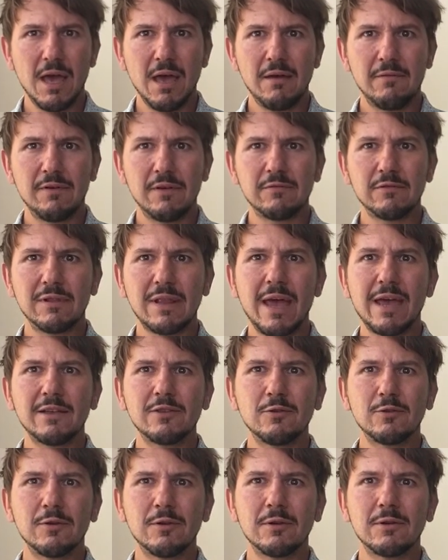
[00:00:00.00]
We would like
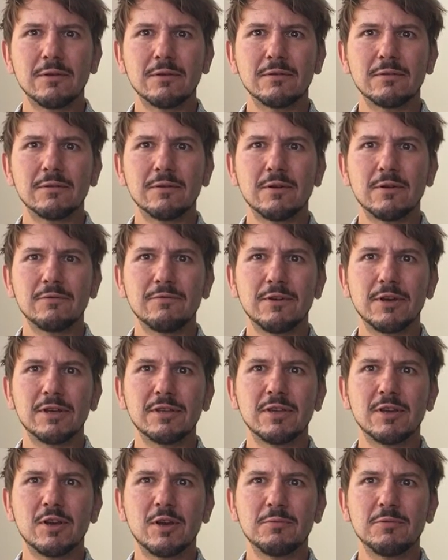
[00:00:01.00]
to convert
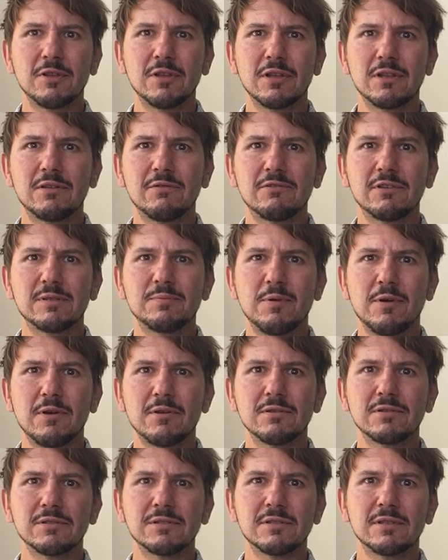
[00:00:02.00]
the community
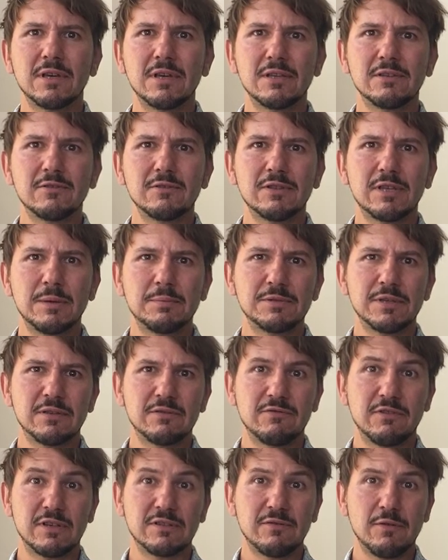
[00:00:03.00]
response into tips and
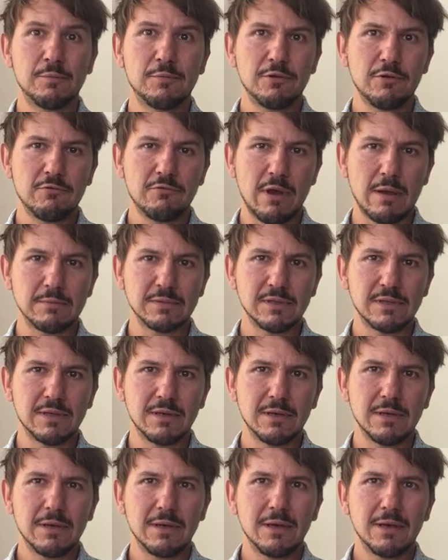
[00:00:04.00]
tricks for programs.
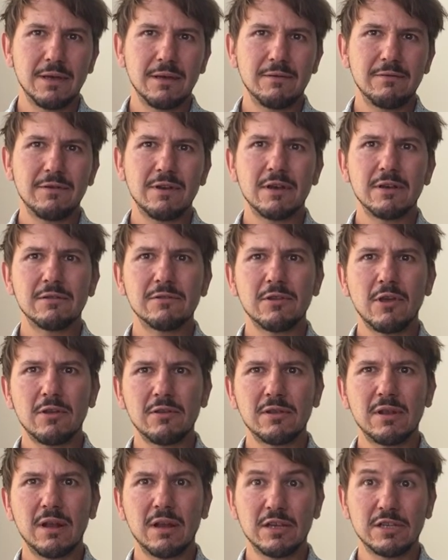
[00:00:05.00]
We are
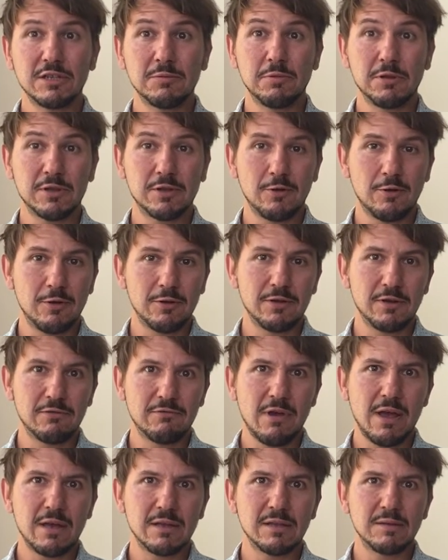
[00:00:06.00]
not eligible to hold a
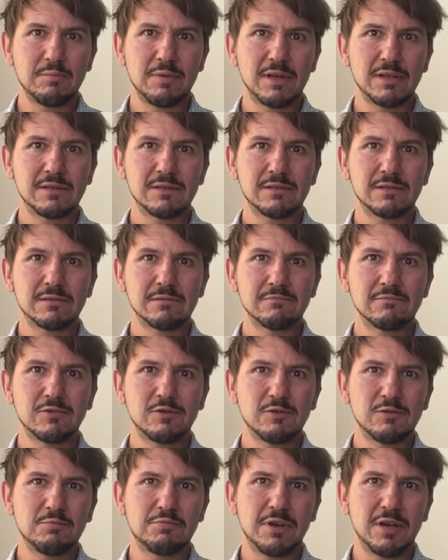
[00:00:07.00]
grant, but
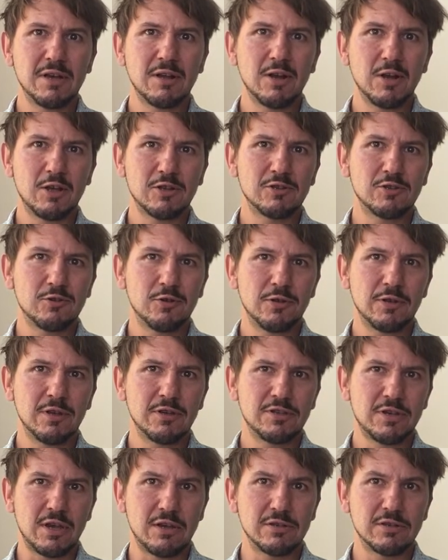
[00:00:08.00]
could bring a lot to an
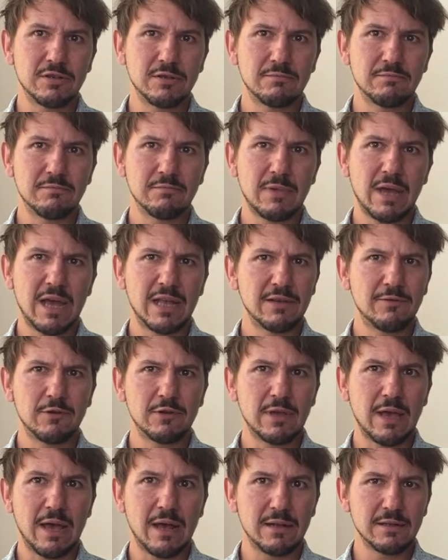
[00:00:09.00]
exchange.
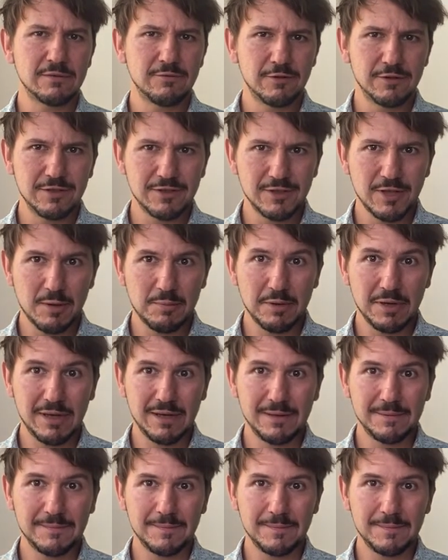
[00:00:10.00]
Anyone else for this topic?